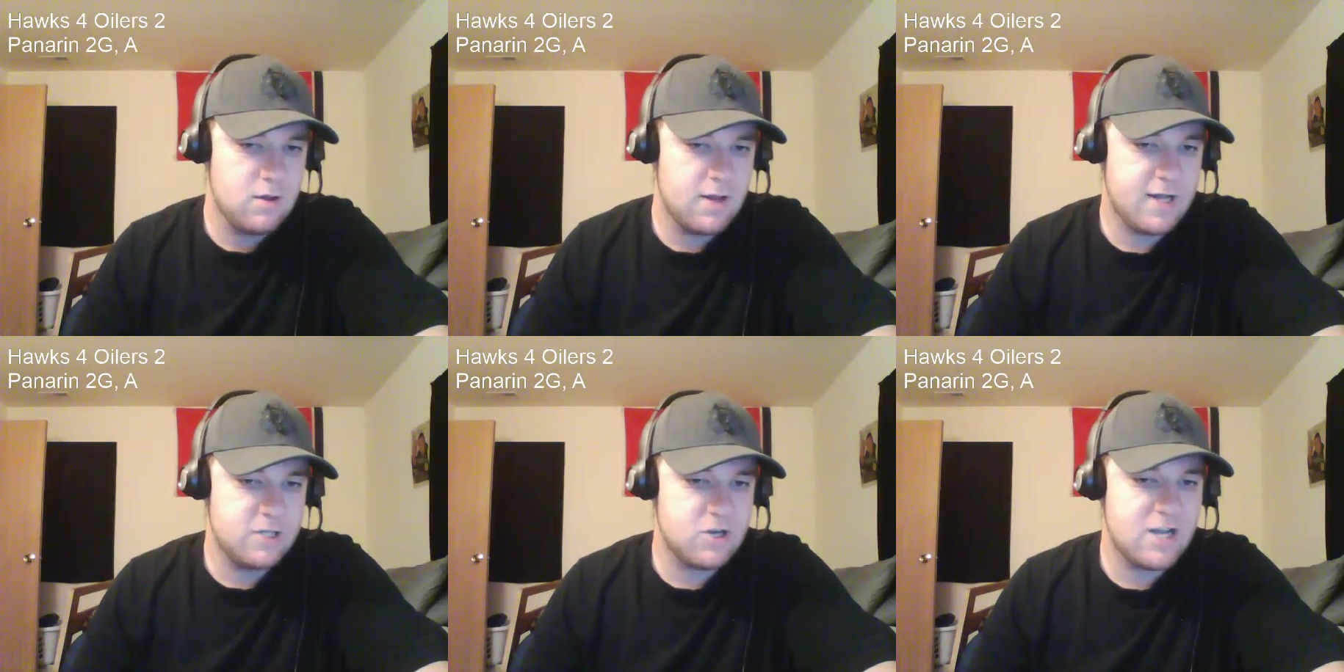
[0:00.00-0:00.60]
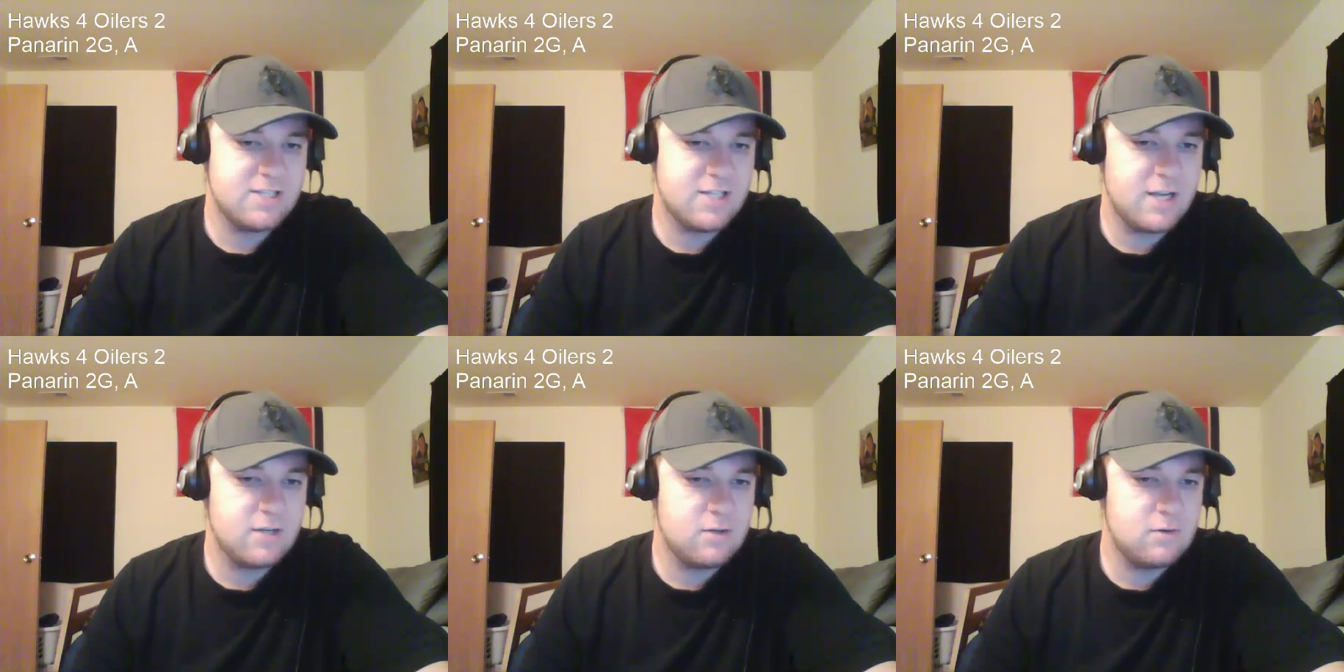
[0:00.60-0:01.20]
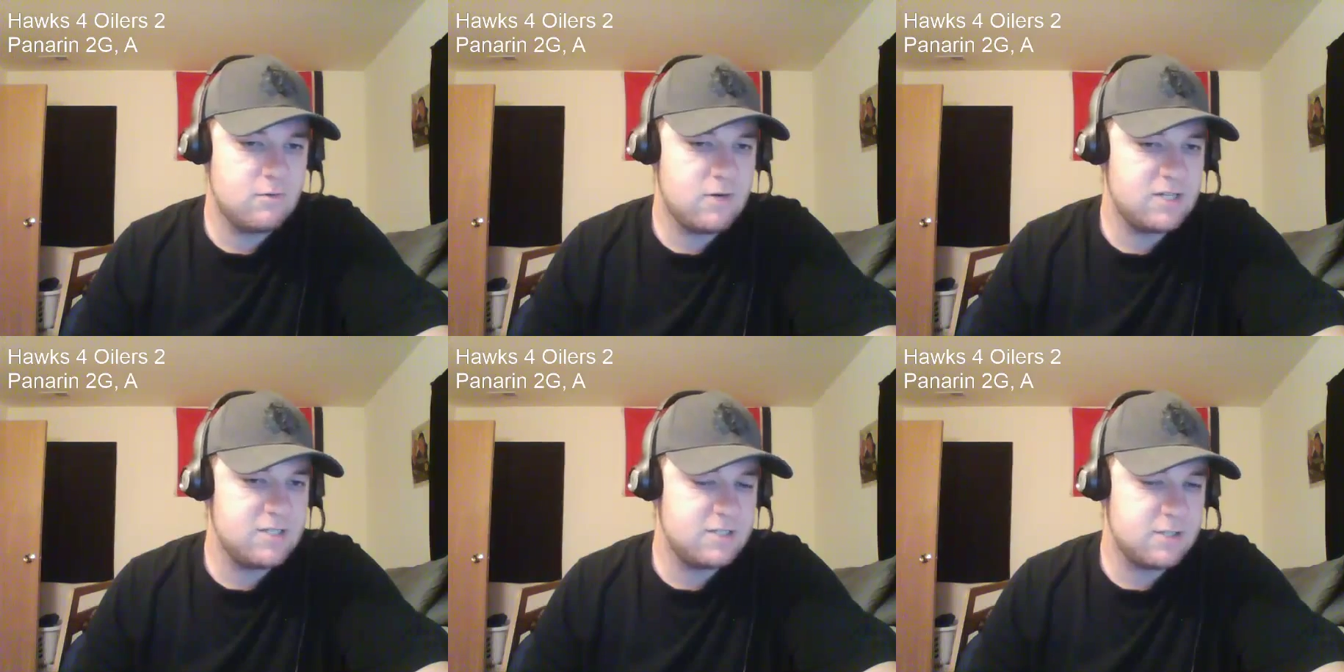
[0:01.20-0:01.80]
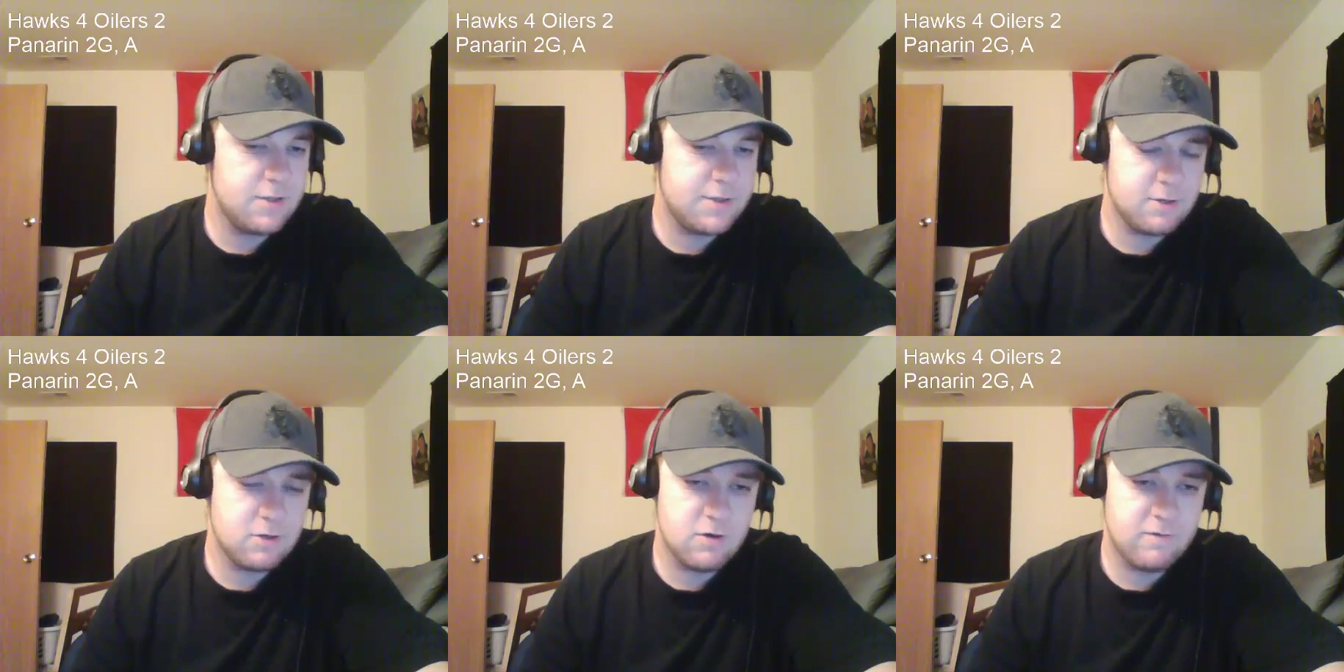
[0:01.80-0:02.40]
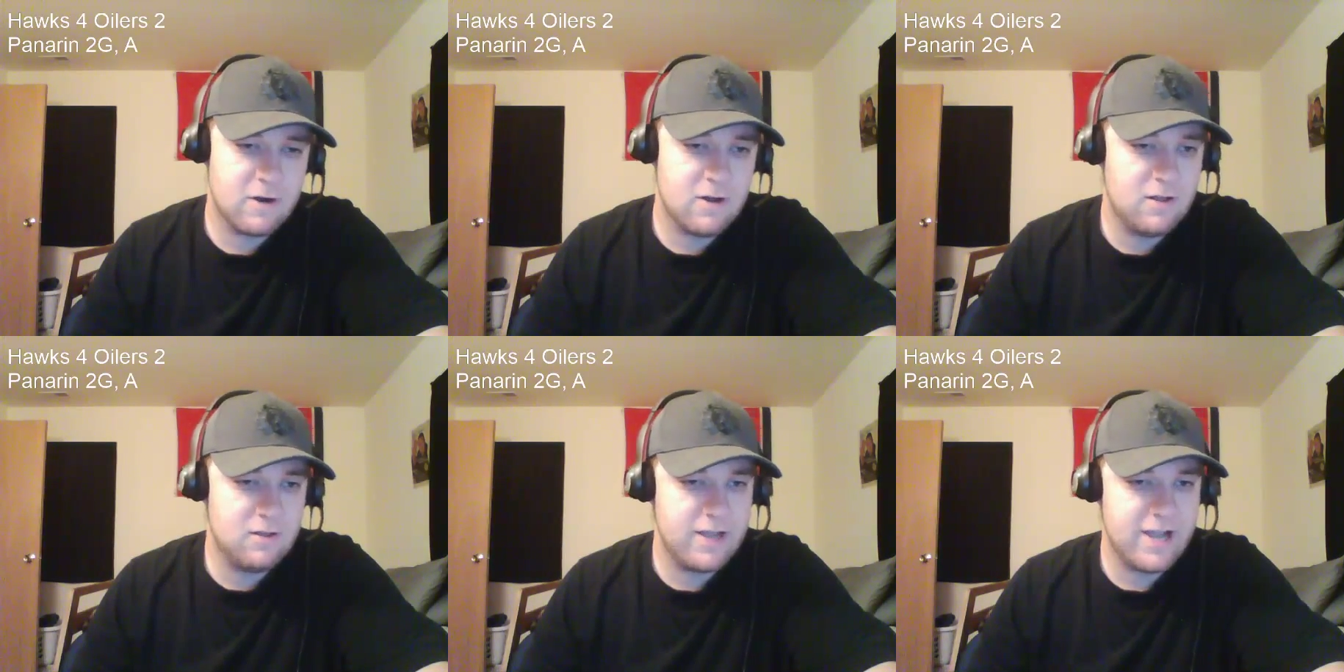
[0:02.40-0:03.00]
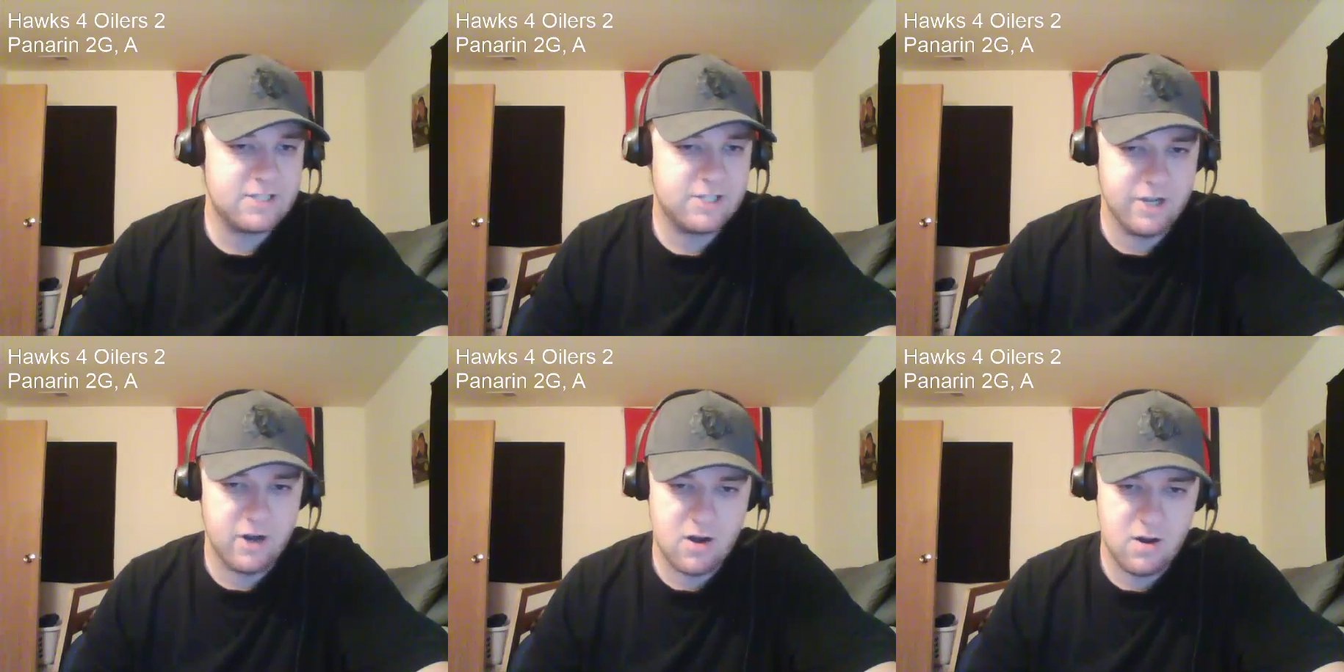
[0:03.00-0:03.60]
Draisaitl was 3rd overall last year.